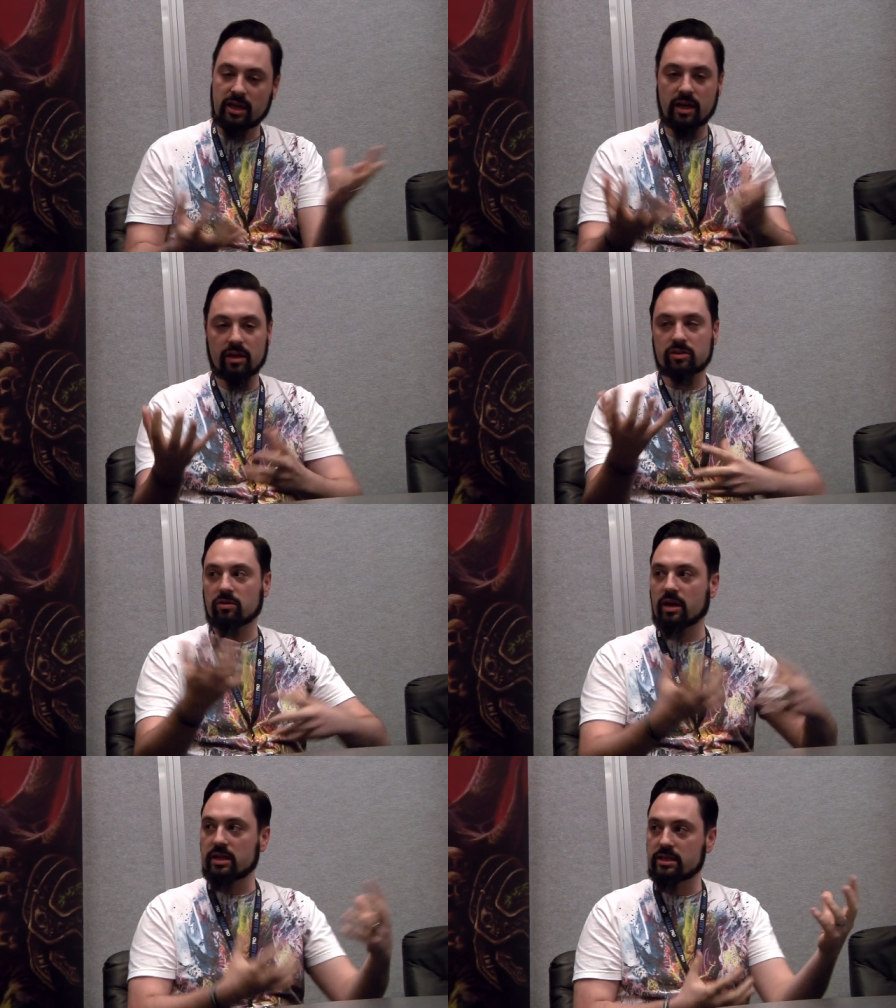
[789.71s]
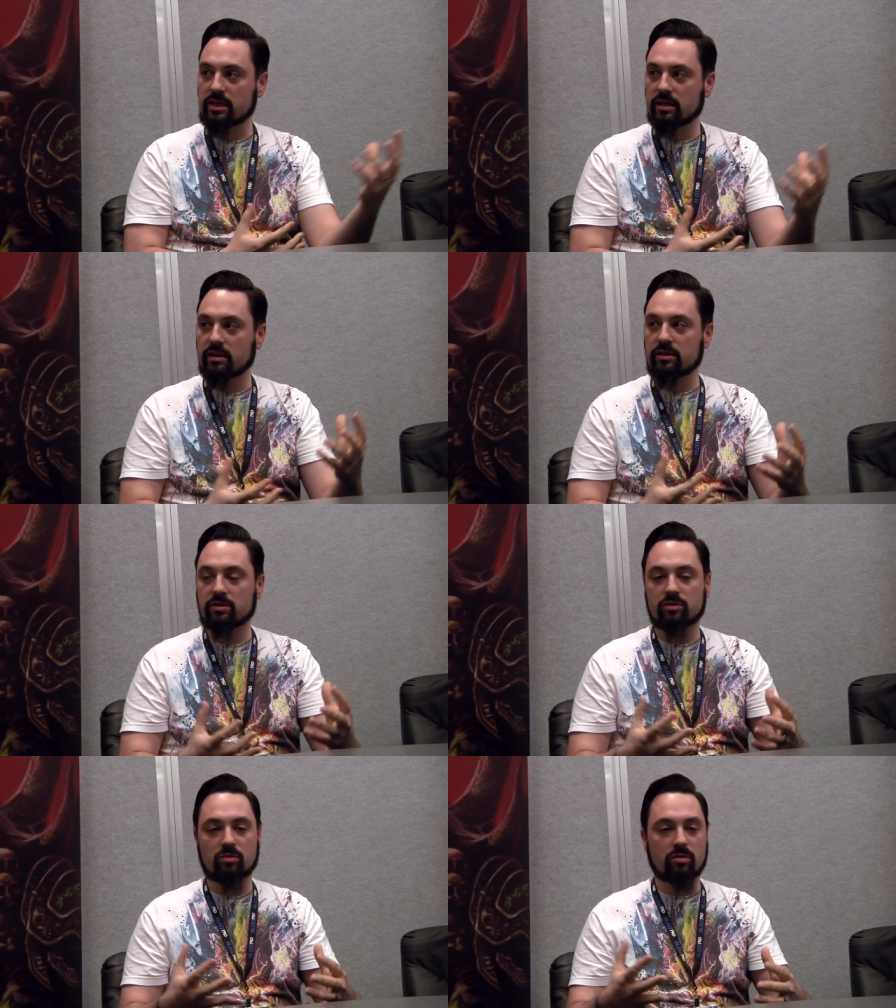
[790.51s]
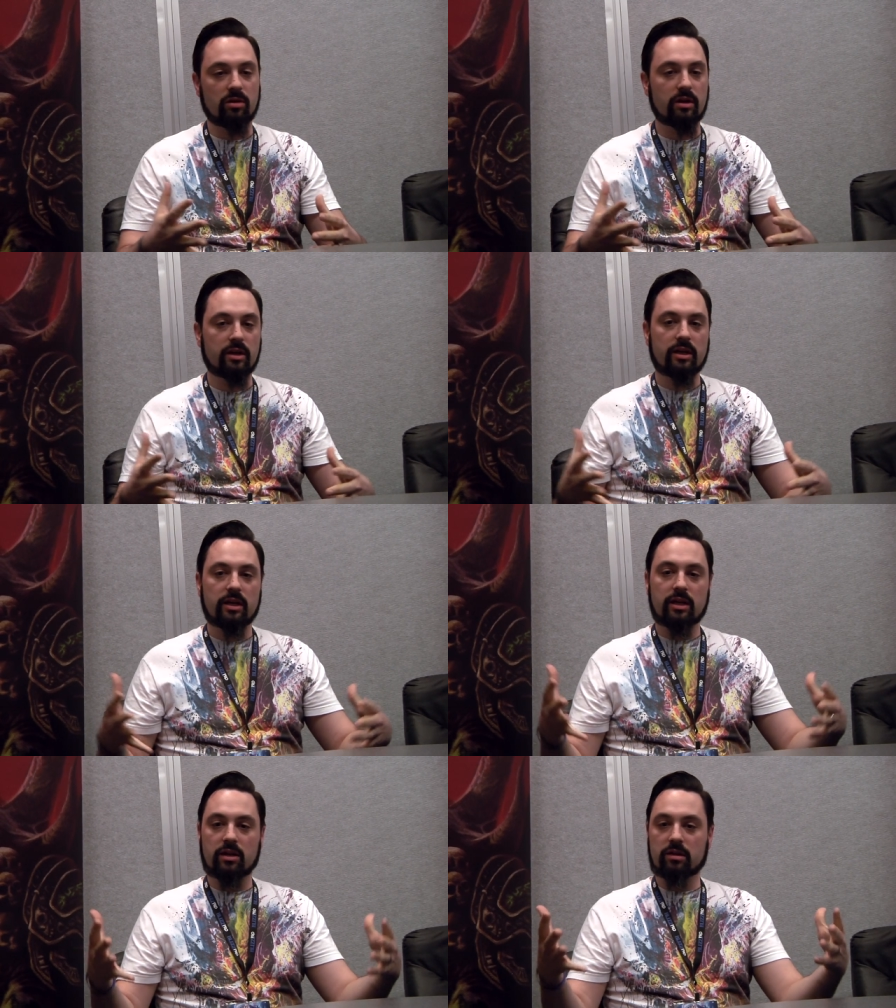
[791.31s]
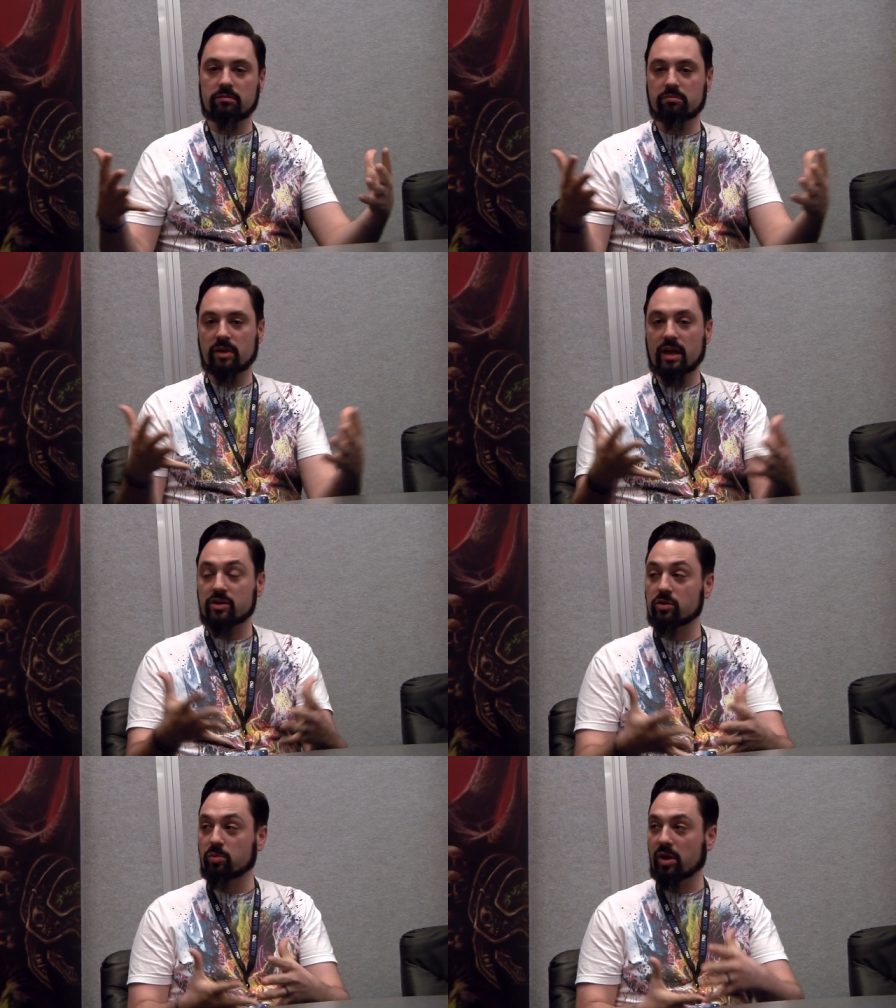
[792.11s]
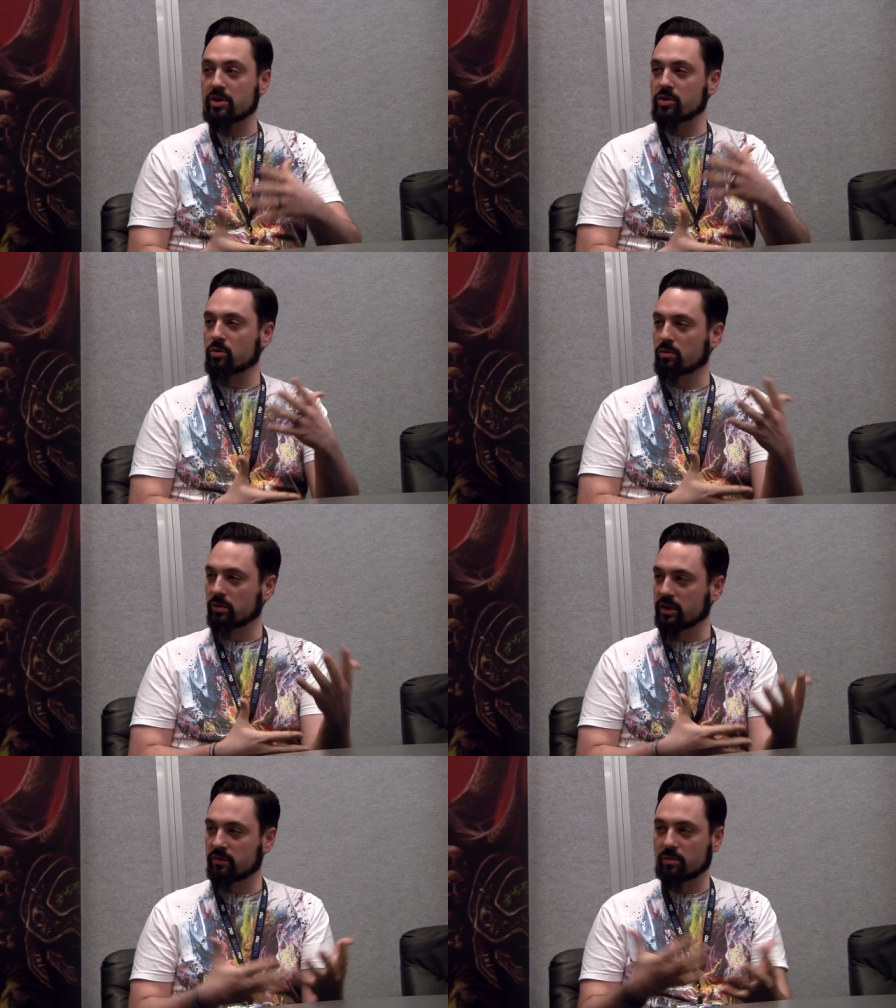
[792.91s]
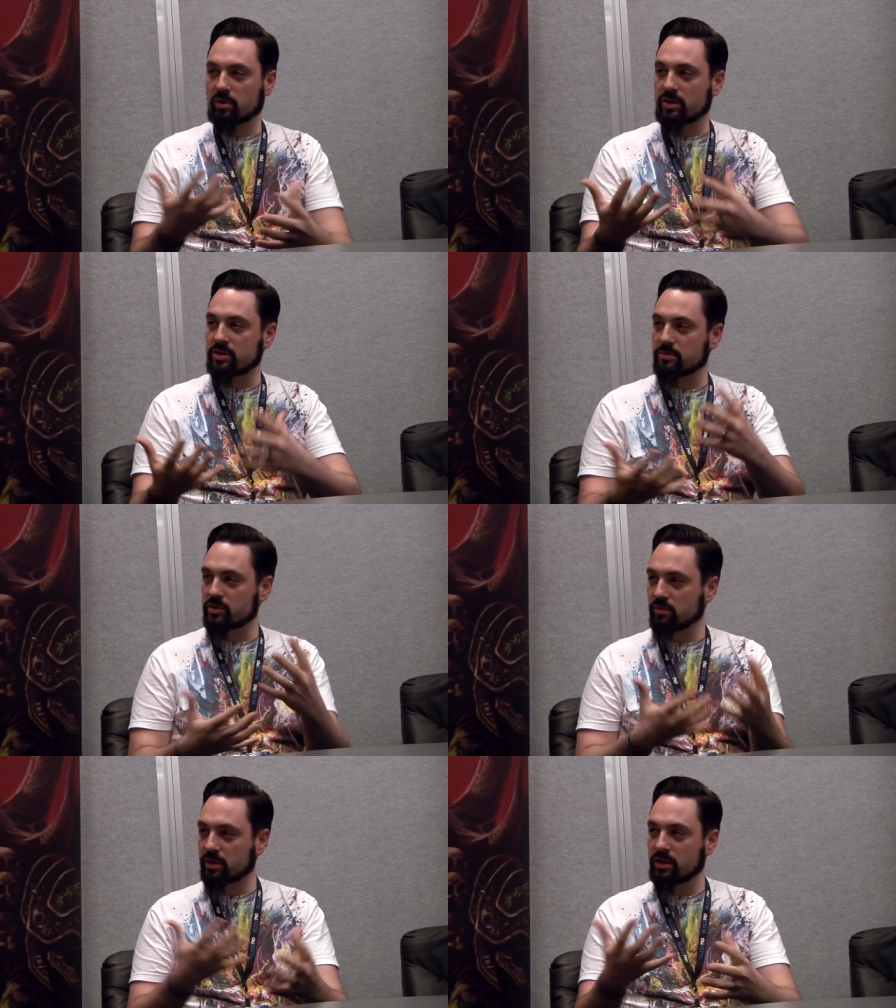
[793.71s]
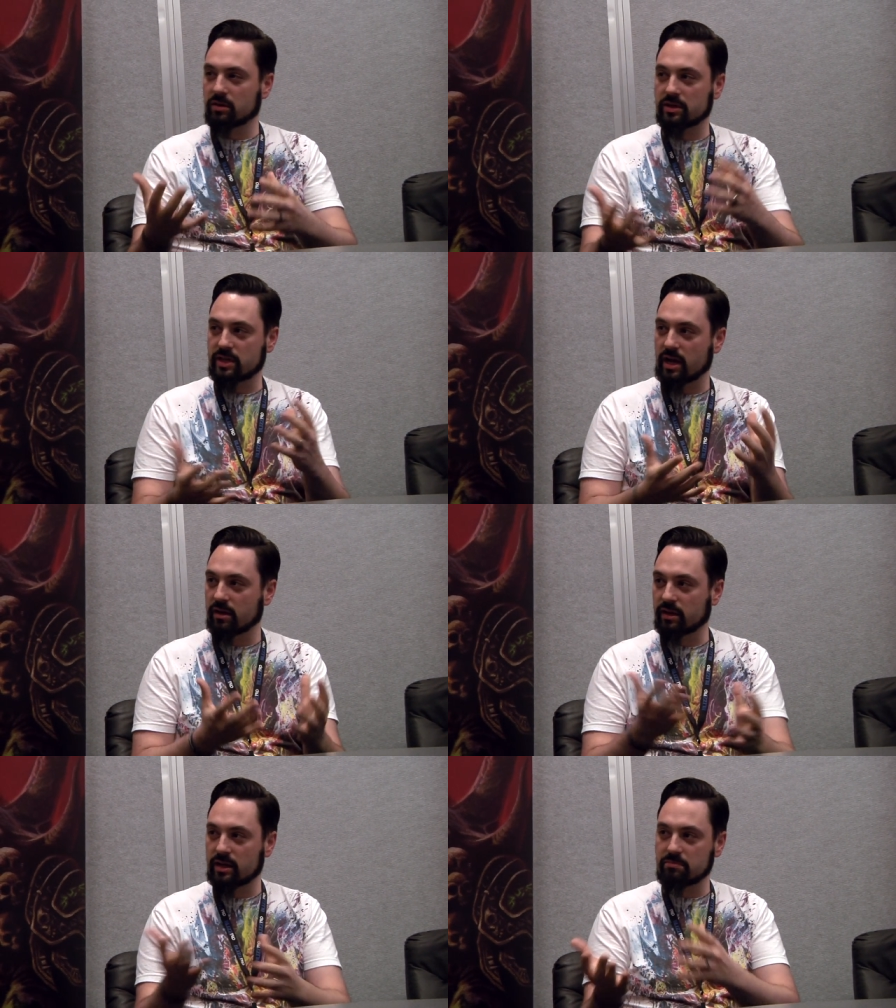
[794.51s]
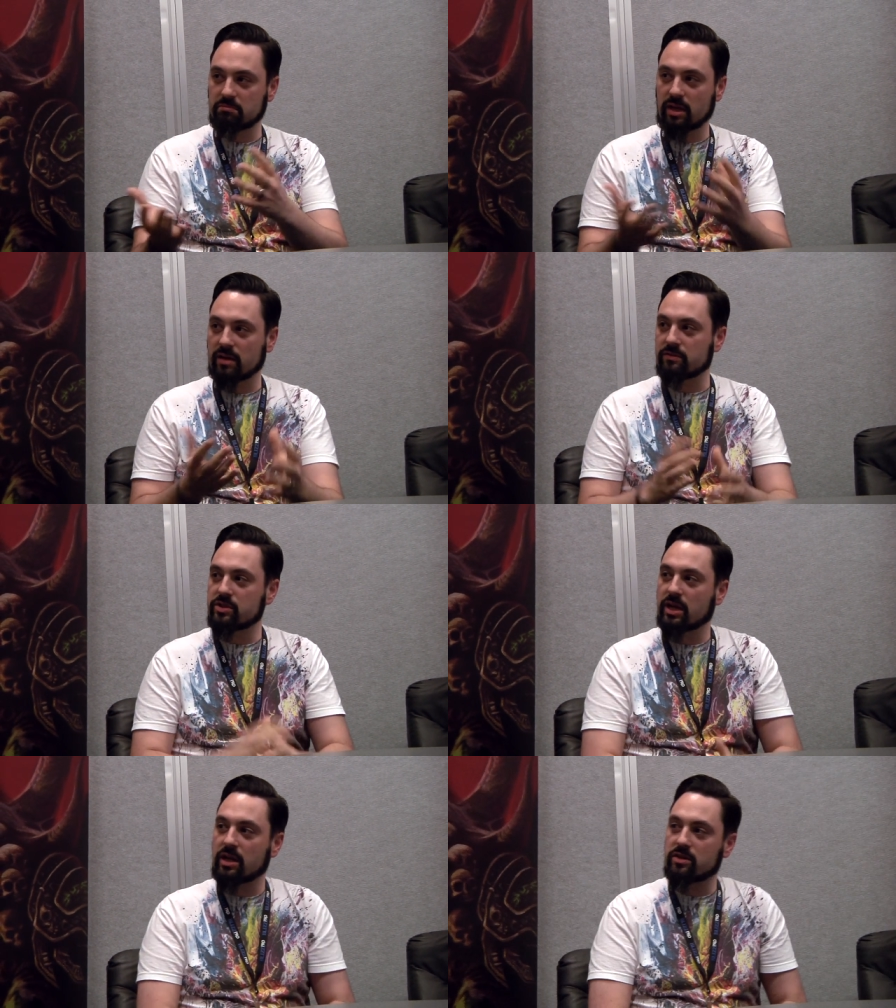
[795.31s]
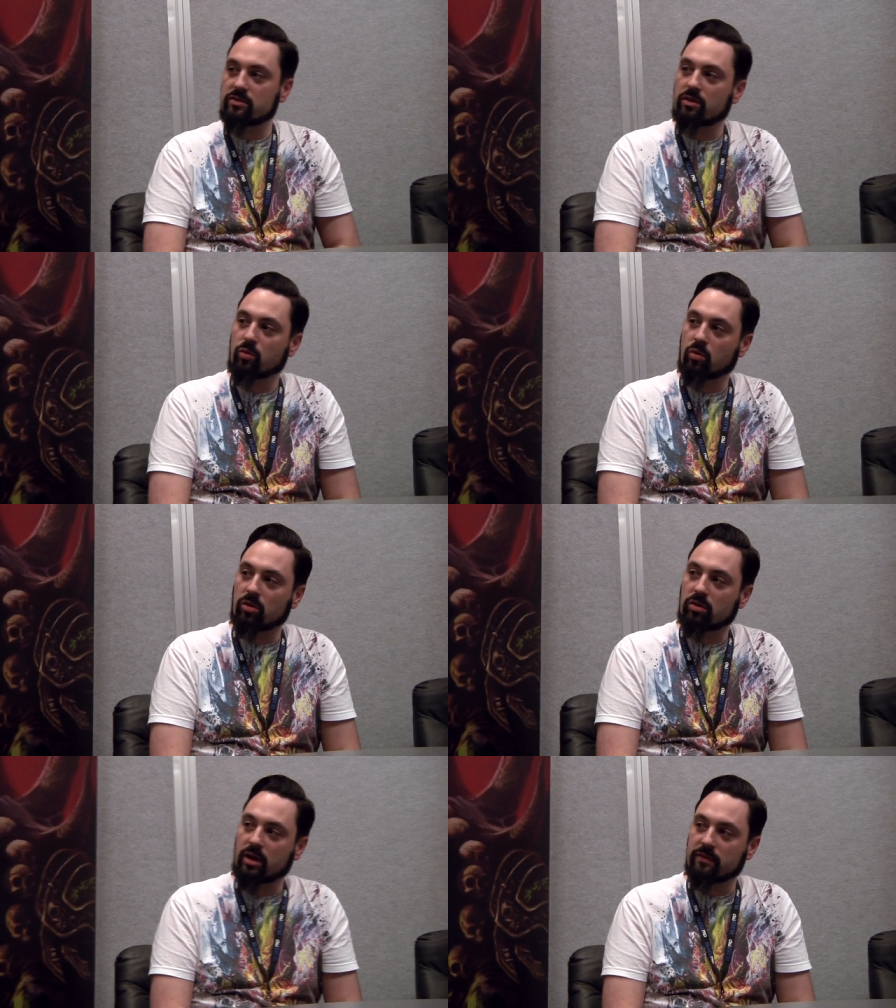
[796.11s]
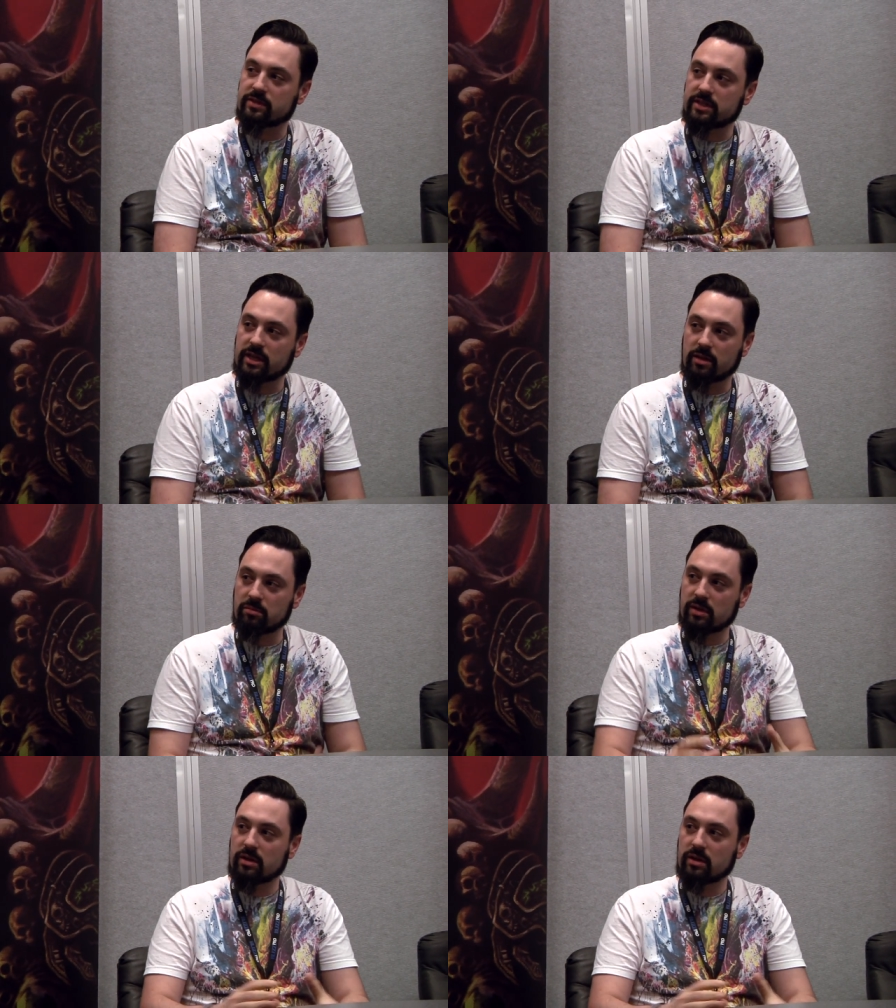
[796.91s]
mechanics or ideas or any extra pressure or relief of pressure. I'm just really curious how that may have changed the Warcraft team